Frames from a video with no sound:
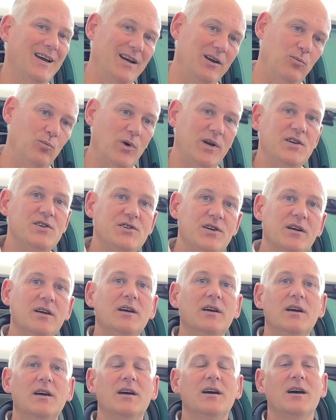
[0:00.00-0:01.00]
in winter,
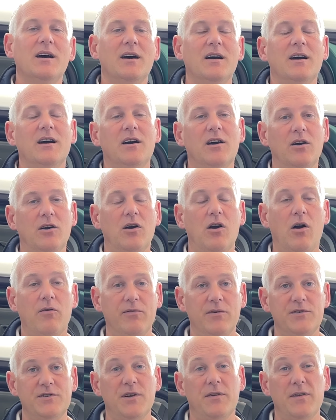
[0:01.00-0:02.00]

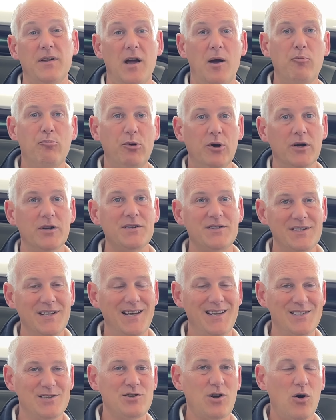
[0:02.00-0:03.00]
obviously there, but
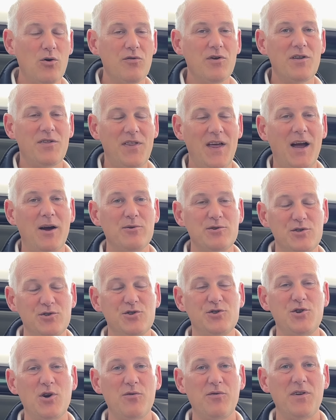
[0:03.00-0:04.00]
it's over
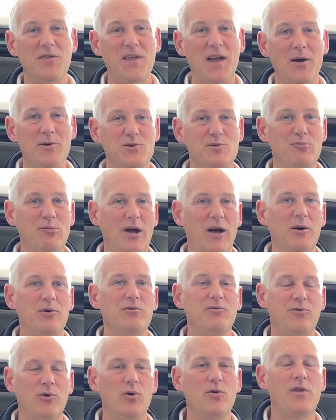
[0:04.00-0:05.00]
just over
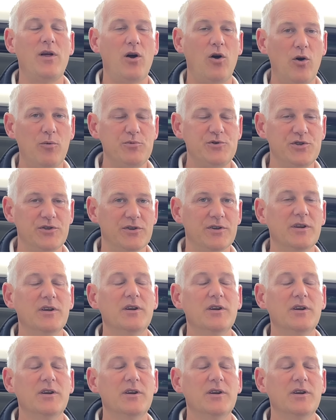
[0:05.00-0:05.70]
£1,000 for that option.